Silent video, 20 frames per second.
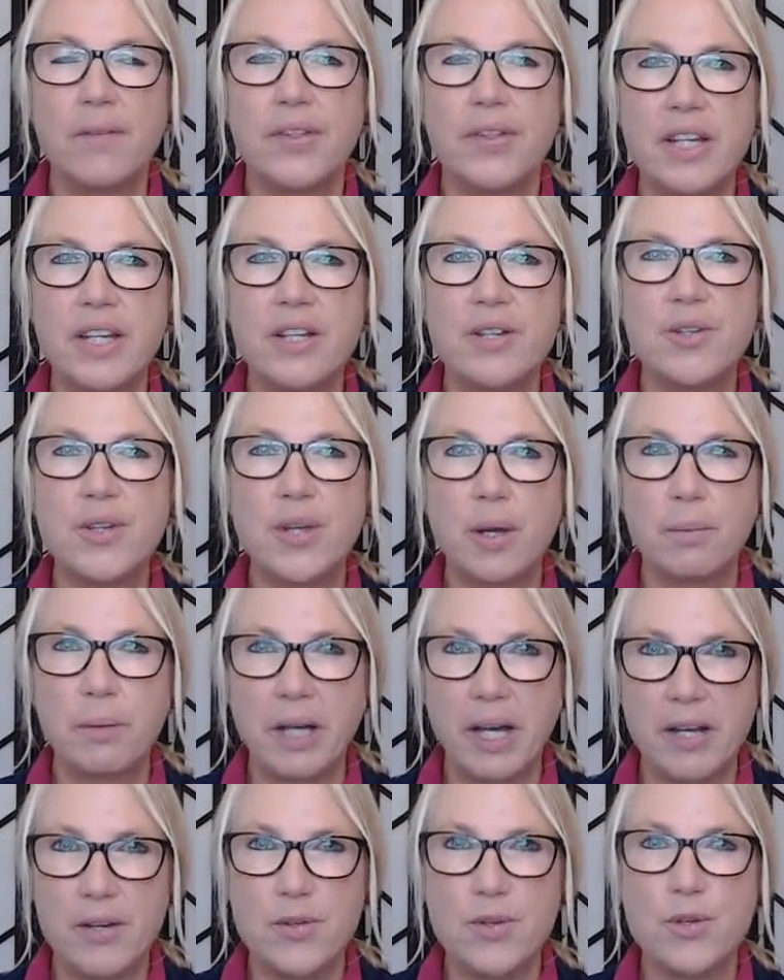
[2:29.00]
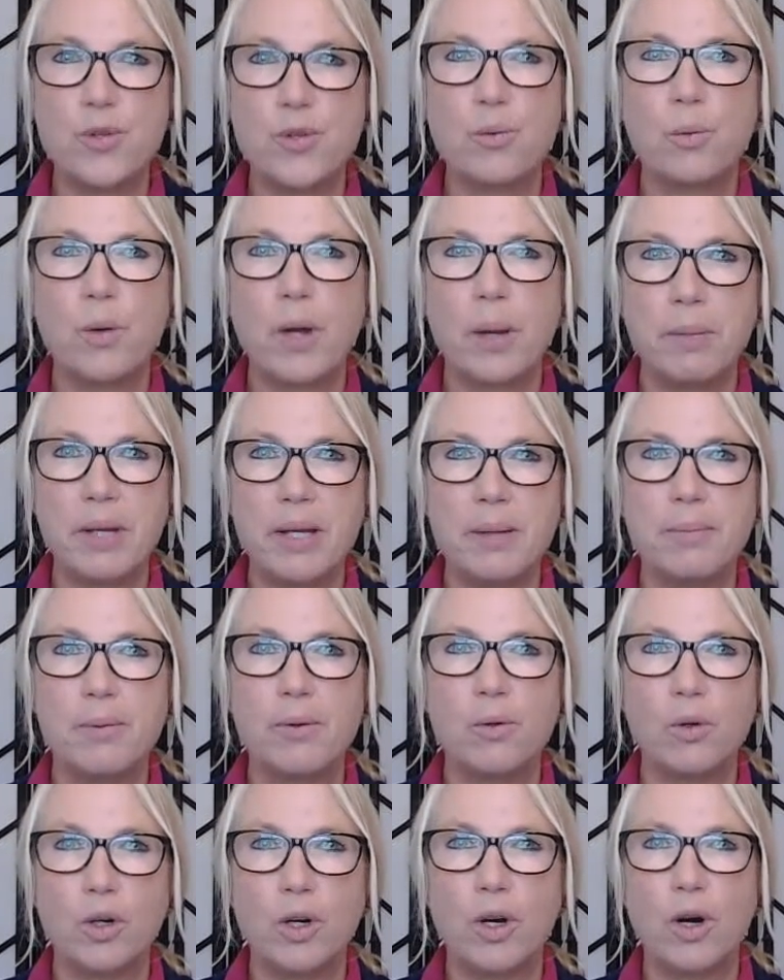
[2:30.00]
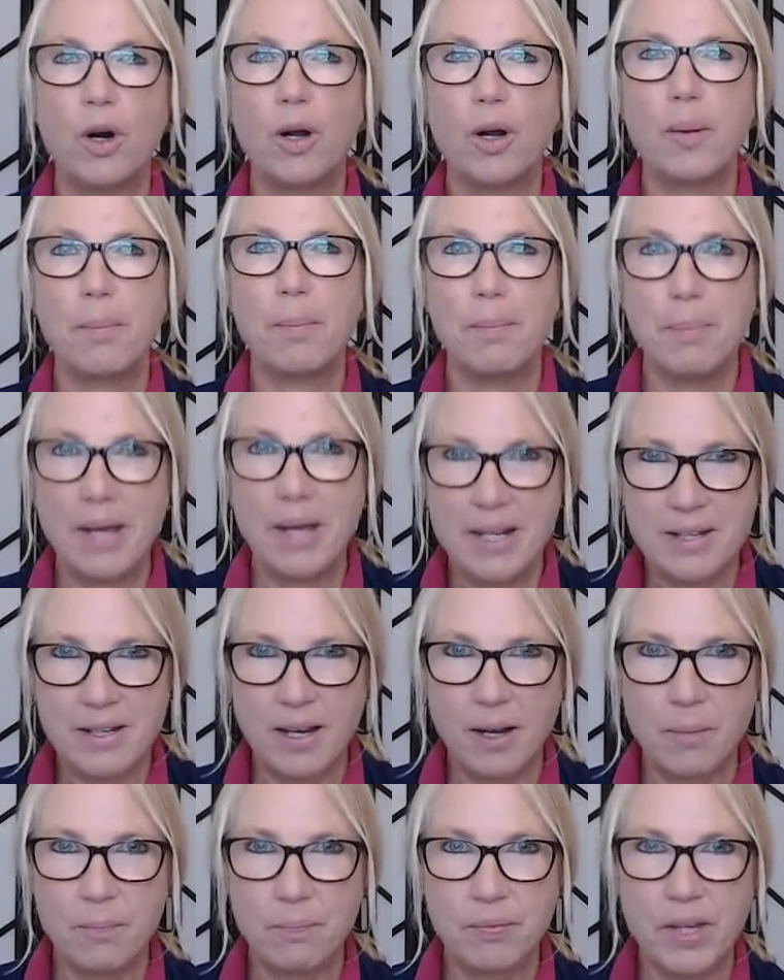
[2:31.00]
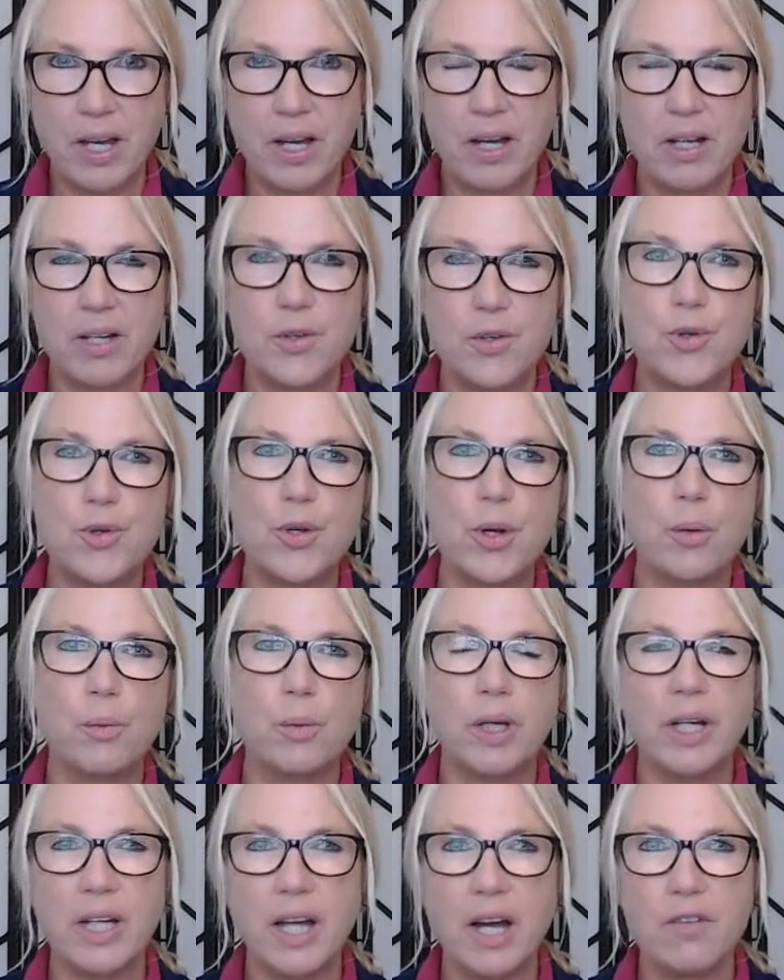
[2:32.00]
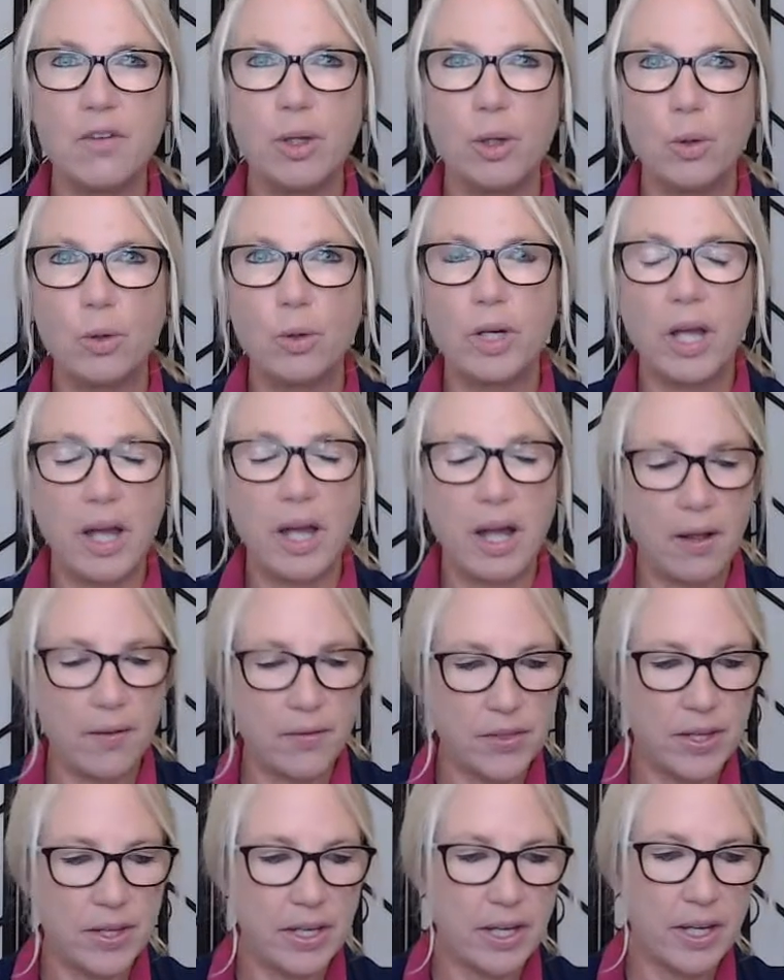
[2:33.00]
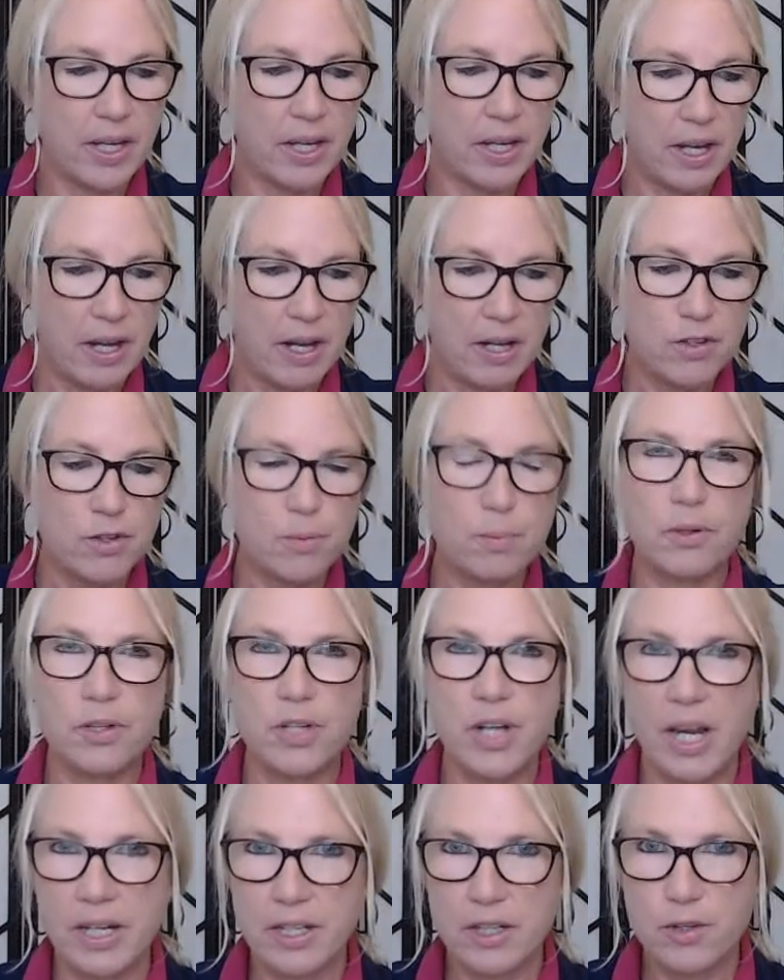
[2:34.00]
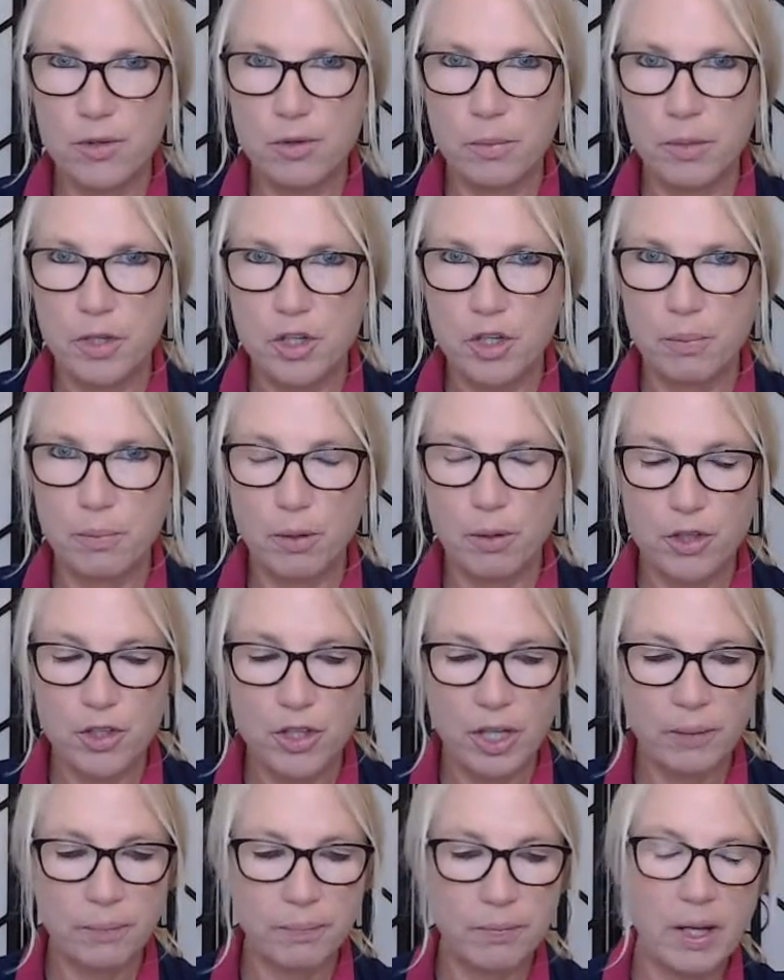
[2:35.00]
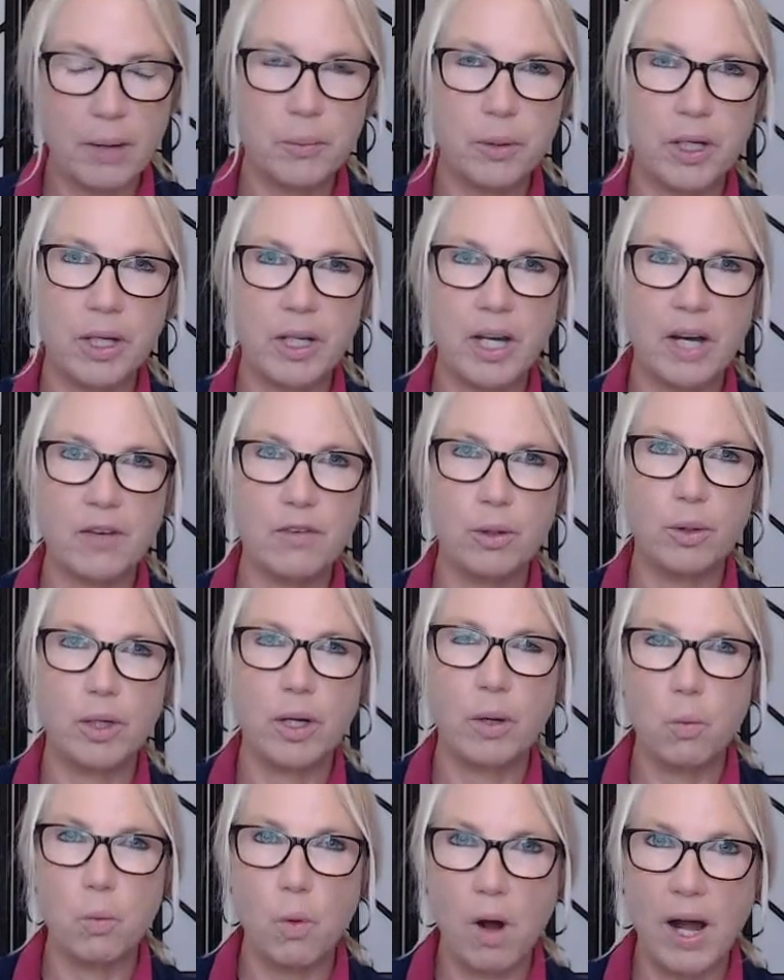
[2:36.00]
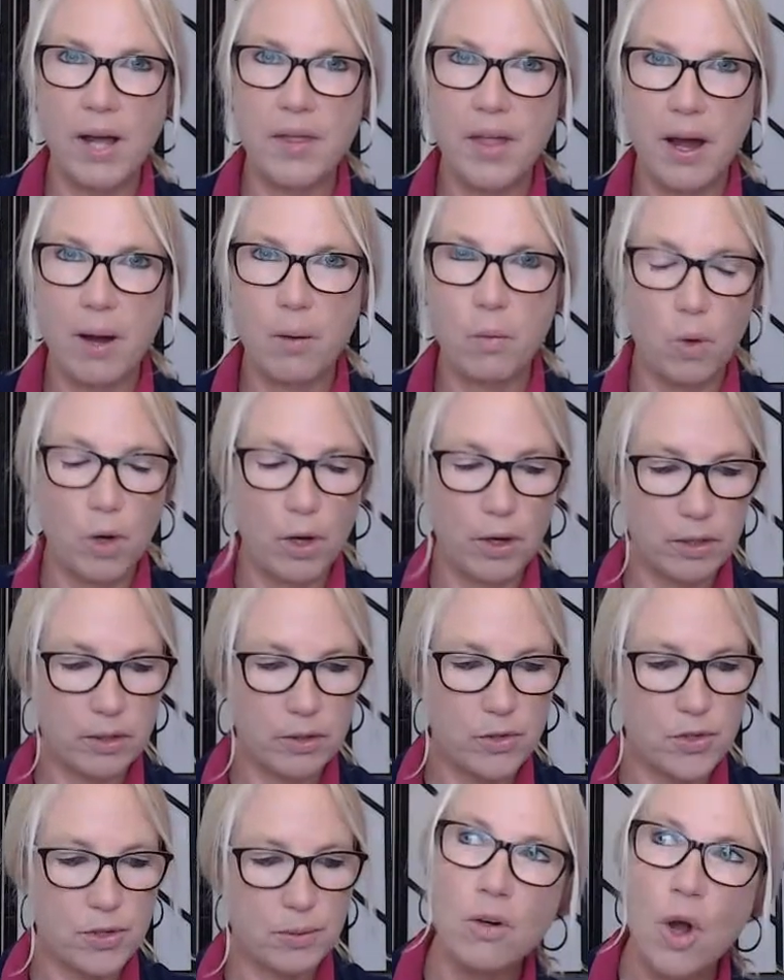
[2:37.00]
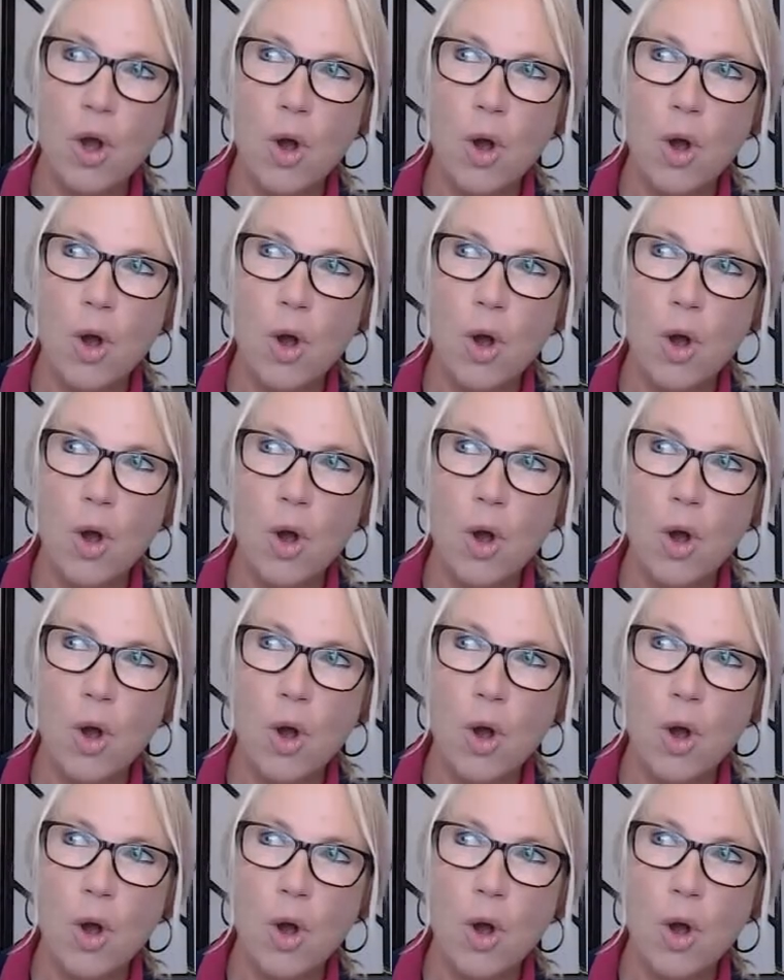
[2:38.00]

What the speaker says: These are cases where people got better. So we're going to have a look at the Spontaneous Remission Project, and we're going to have a look at why that works.